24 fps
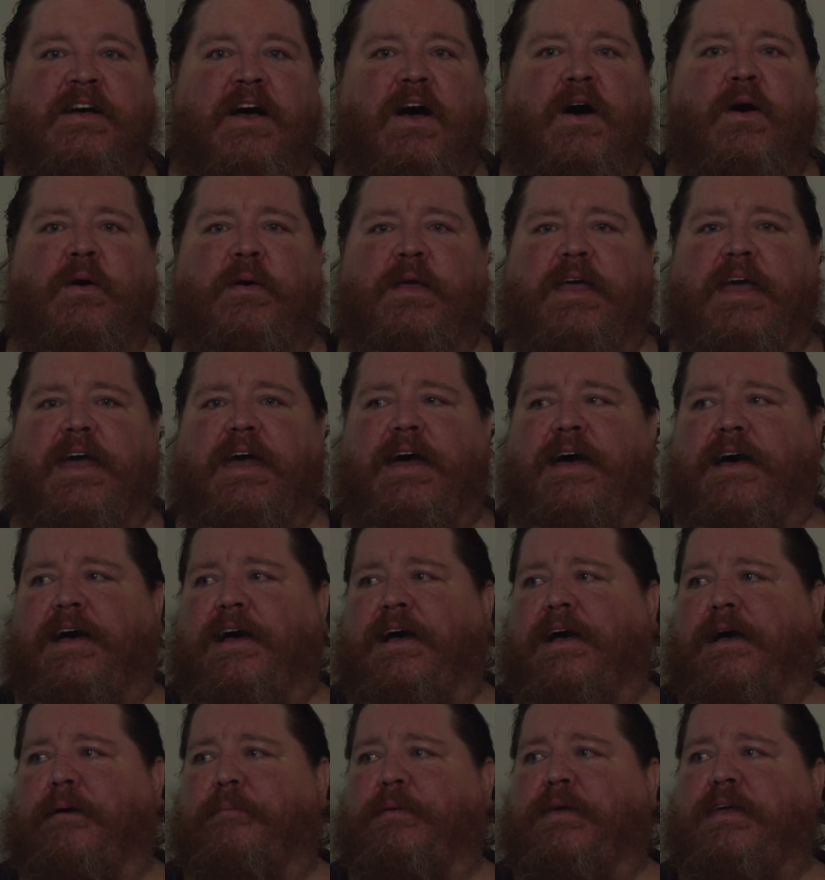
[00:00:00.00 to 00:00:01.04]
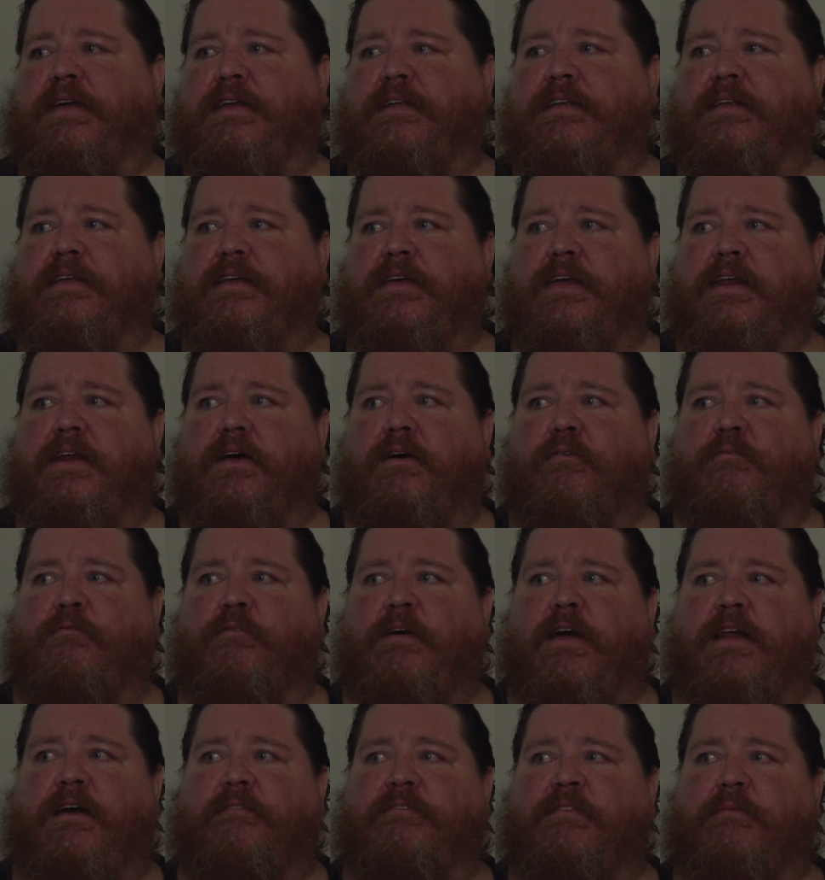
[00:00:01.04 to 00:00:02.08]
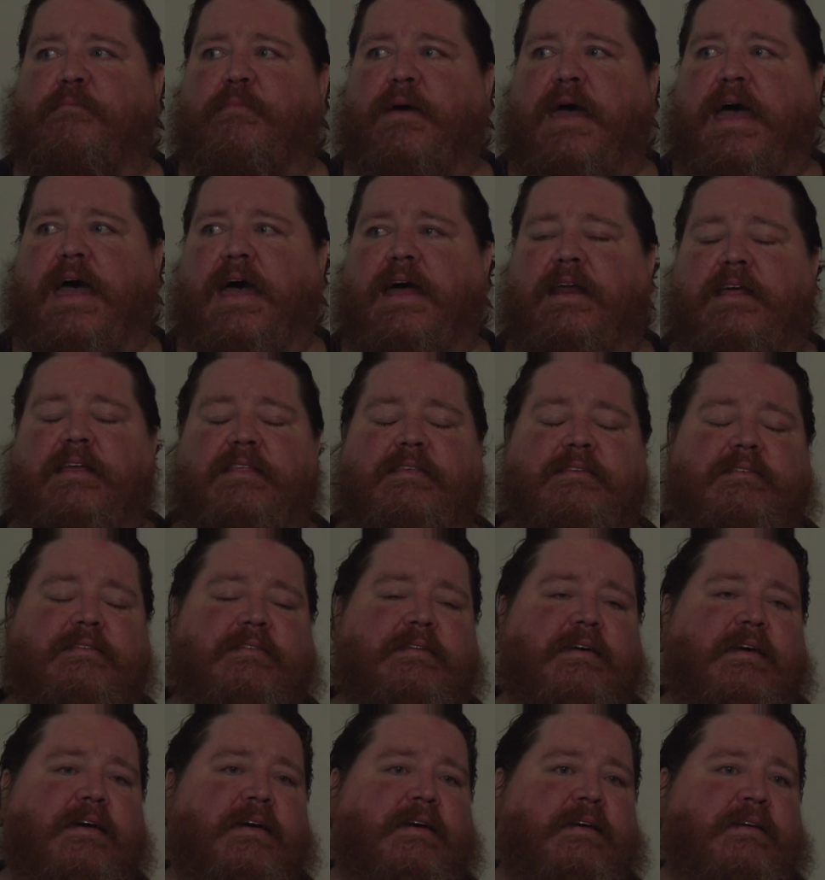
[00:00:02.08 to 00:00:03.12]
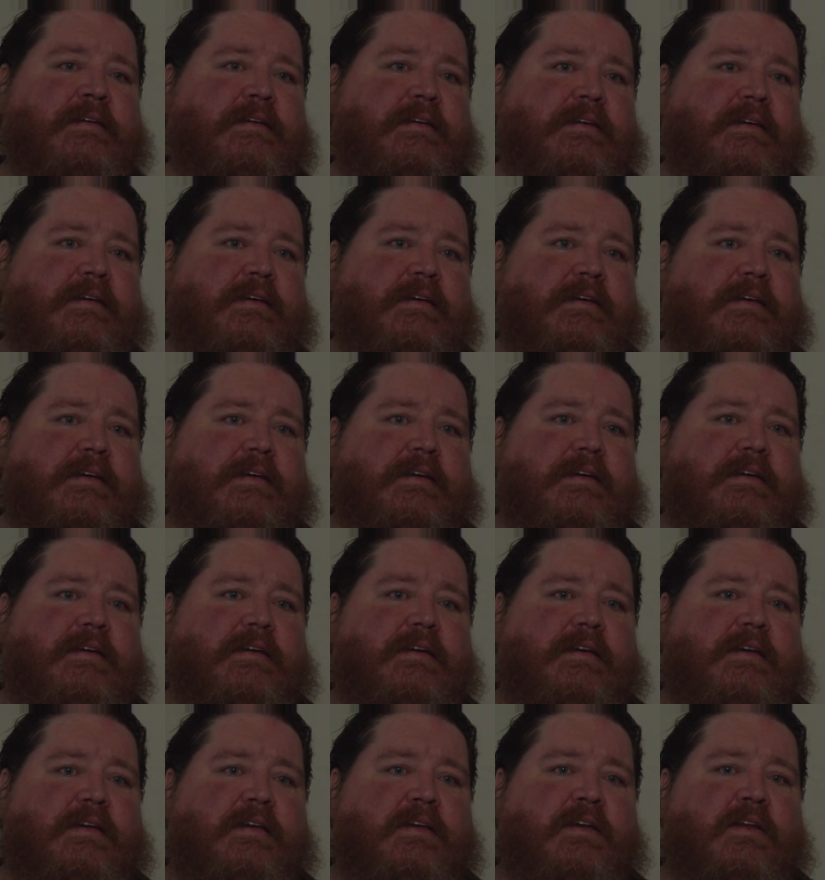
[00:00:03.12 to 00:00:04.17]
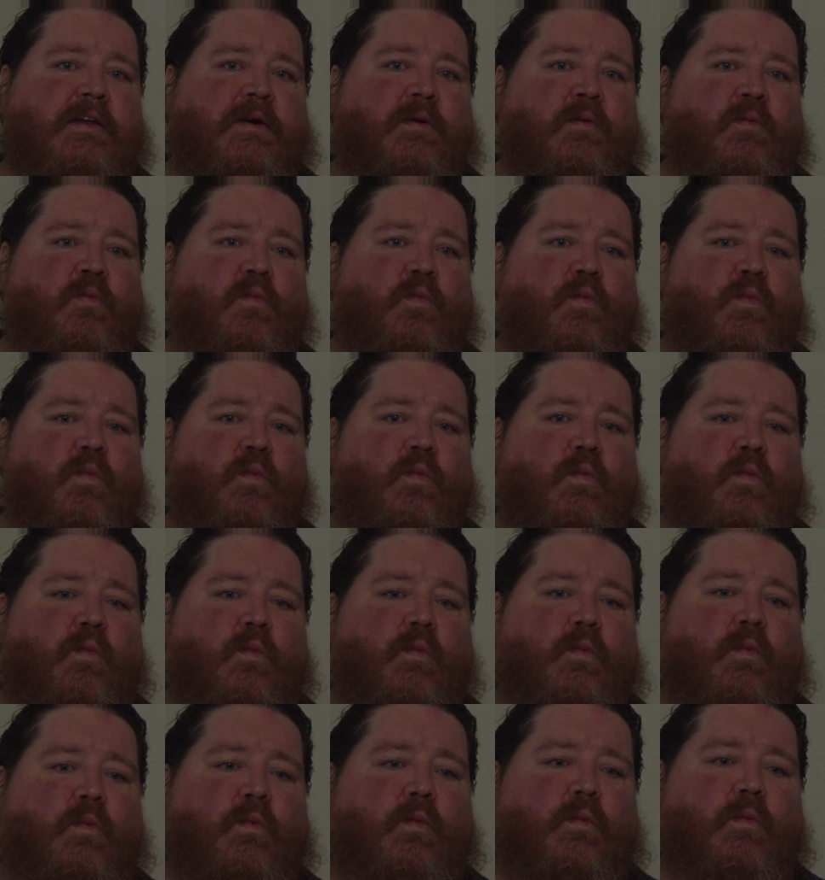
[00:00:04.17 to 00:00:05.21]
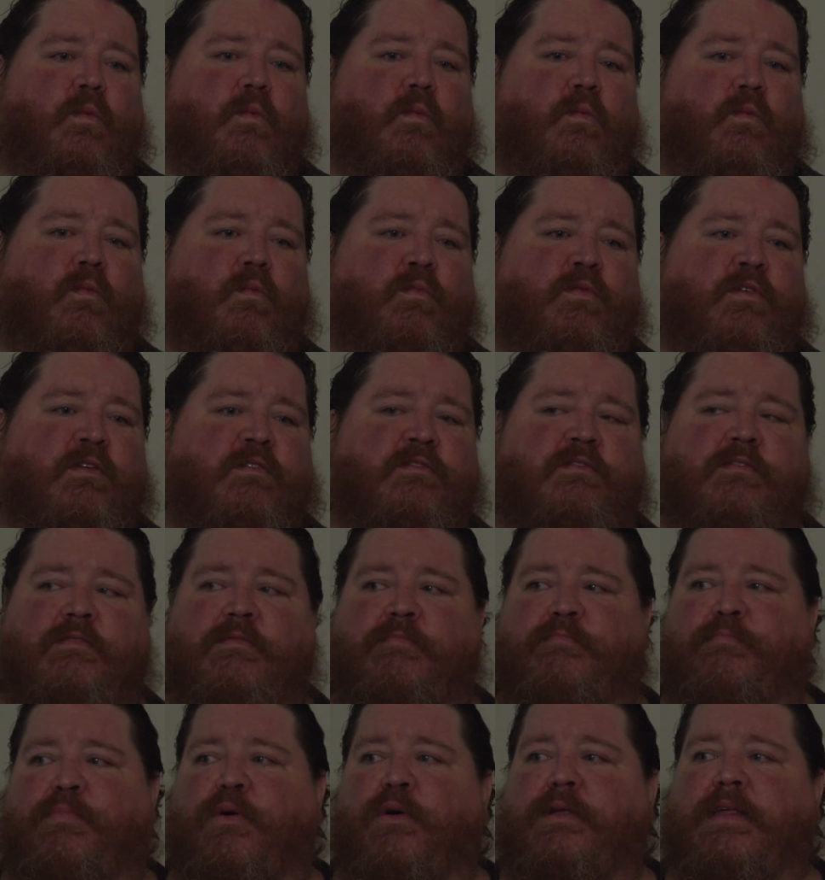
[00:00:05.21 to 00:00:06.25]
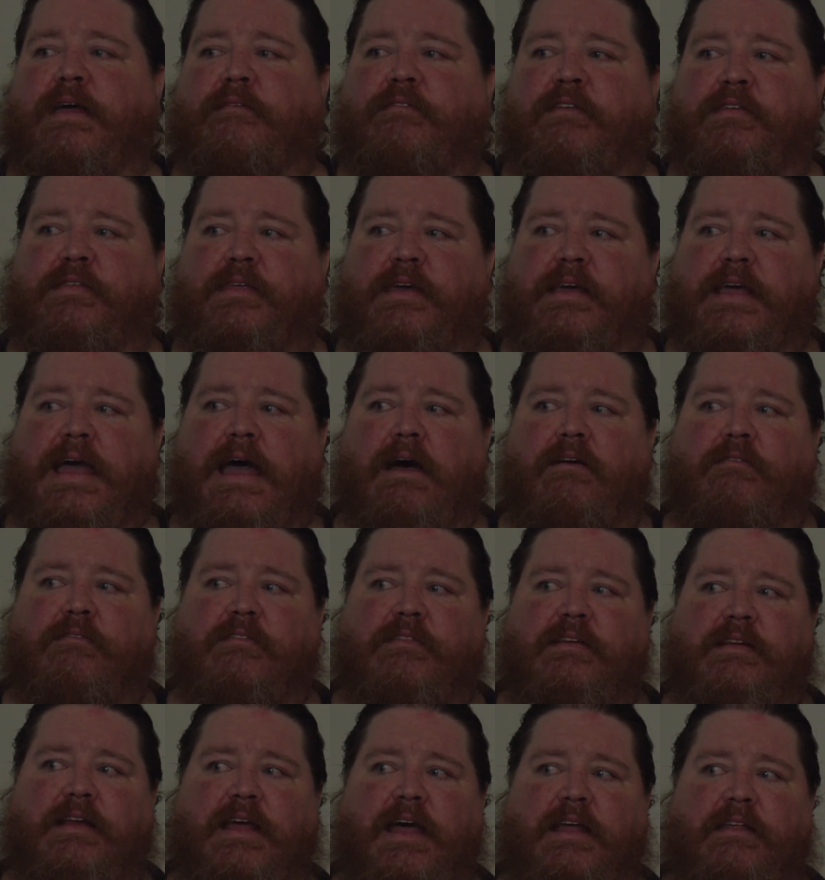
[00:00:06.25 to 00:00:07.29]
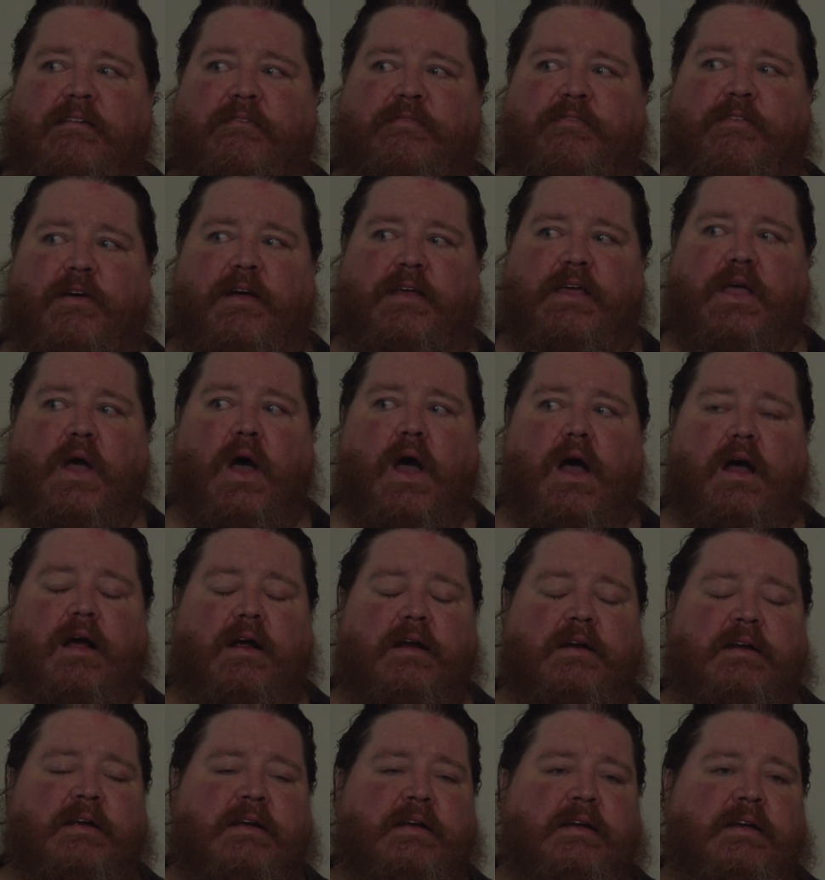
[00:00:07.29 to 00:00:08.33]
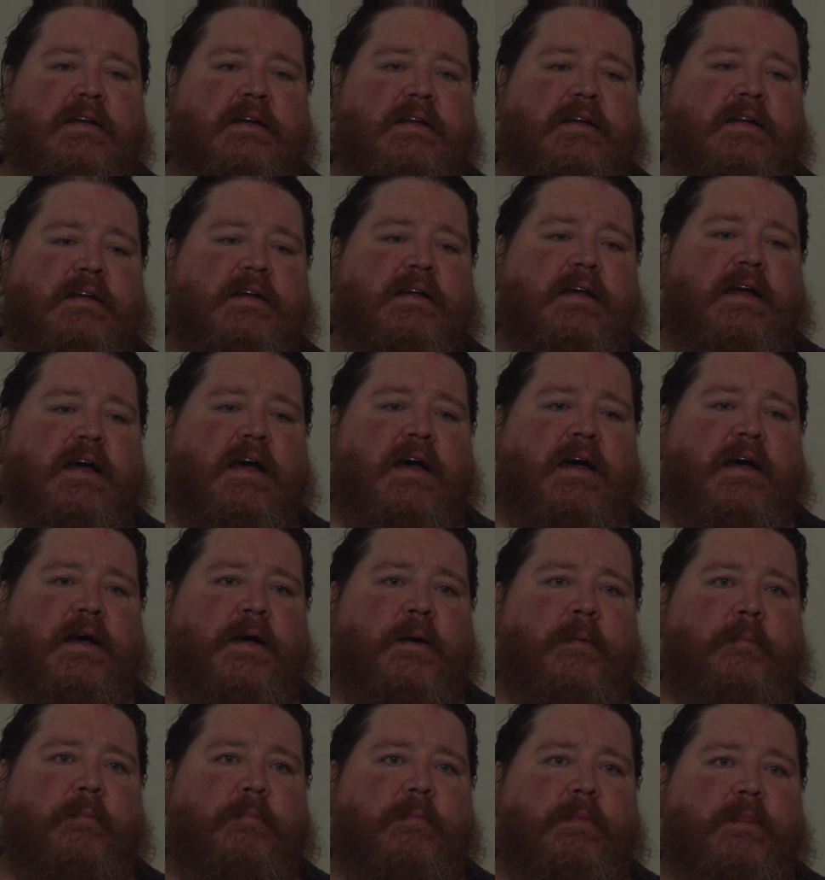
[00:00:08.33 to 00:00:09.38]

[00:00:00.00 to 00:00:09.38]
Oh yeah. I mean, right off the bat, it's you know, just putting everything out in the front yard. I